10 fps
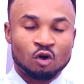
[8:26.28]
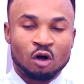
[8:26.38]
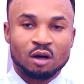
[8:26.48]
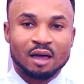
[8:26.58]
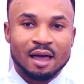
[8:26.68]

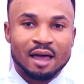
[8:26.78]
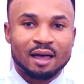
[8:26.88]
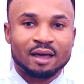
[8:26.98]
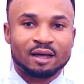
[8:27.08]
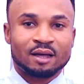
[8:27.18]
long
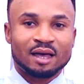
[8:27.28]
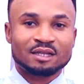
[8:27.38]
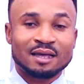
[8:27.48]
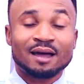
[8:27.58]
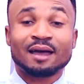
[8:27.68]
a
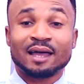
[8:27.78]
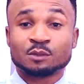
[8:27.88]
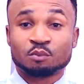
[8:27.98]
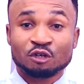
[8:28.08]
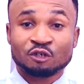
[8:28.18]
tanker
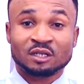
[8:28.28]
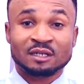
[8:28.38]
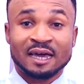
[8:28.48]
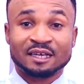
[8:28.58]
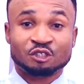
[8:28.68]
explosion
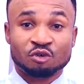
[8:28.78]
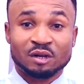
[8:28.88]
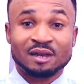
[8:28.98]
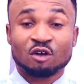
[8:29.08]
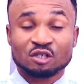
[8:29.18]
in
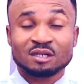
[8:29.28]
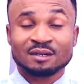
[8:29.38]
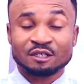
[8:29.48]
Nigeria, Lagos State,